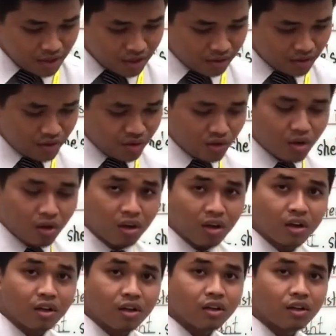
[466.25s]
So you
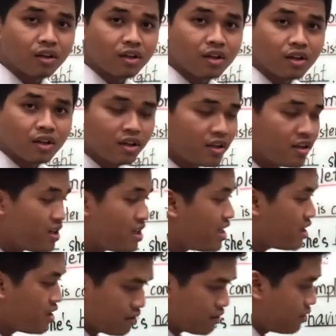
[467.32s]
call
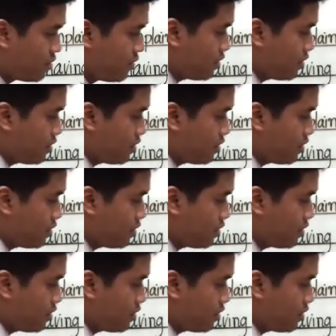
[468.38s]
niece.